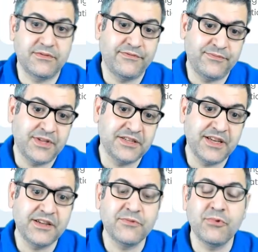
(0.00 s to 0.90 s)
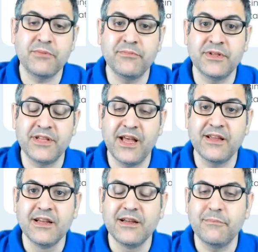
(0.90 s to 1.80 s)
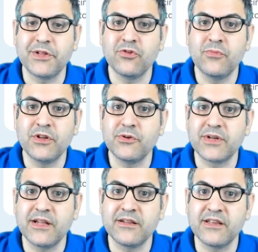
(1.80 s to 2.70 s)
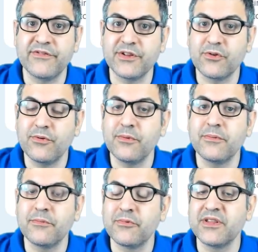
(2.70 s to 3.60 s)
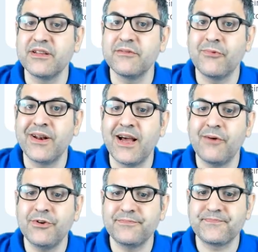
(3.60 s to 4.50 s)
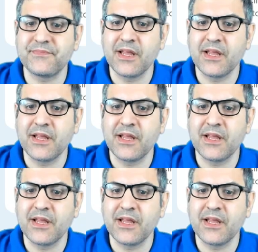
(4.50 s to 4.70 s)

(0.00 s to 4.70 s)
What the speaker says: they say here, 1 day. But normally you can even go within 1 hour.